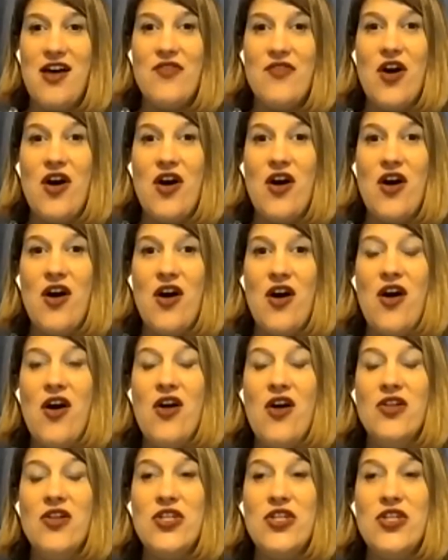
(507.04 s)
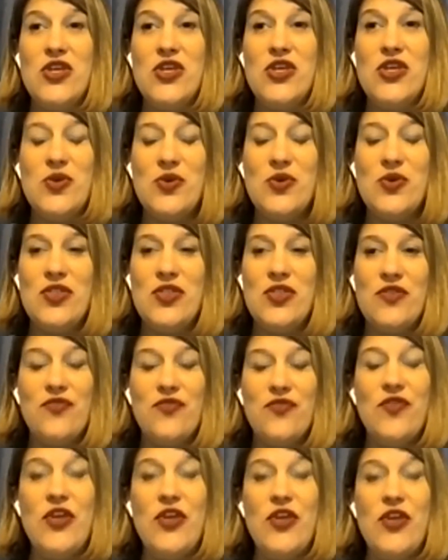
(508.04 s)
of all youth
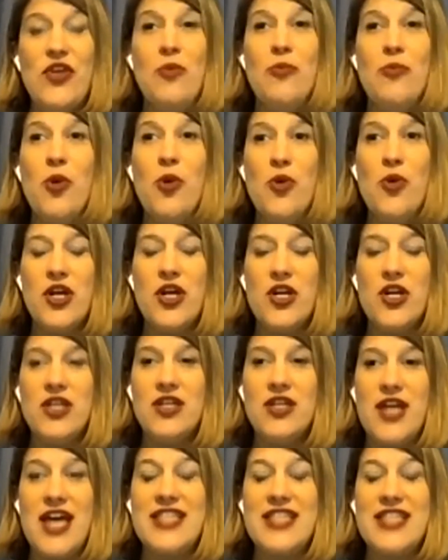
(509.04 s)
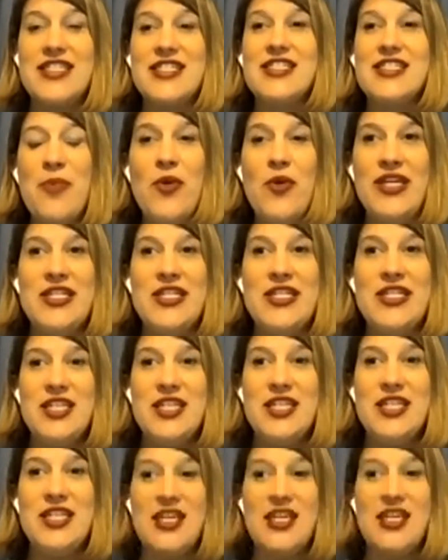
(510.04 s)
feel bored at some
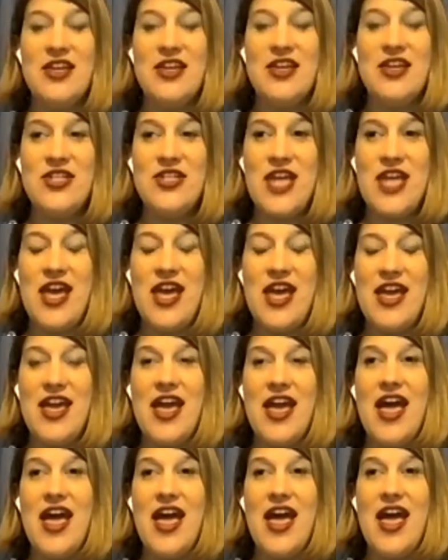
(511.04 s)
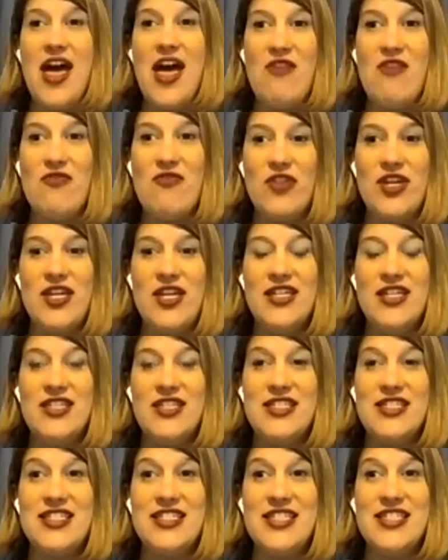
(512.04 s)
point in their day every
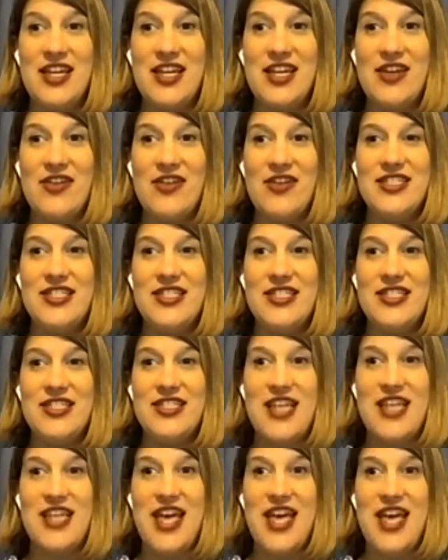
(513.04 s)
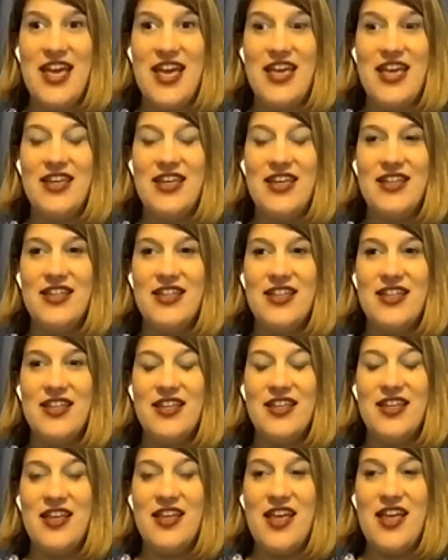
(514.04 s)
single day
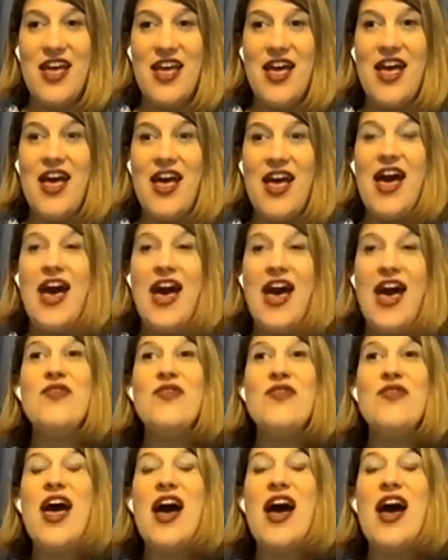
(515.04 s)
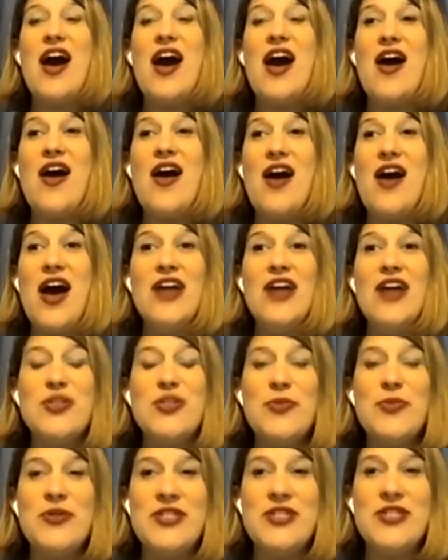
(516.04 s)
out of
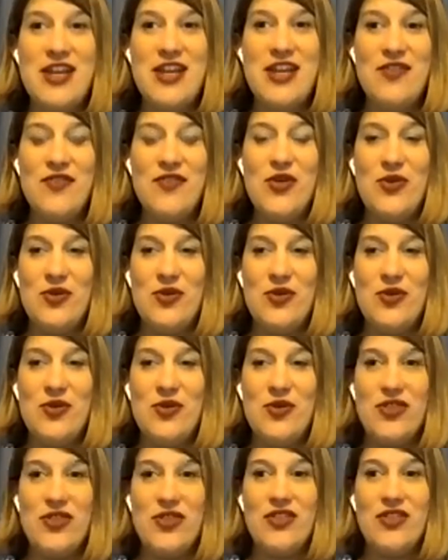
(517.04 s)
100% of youth,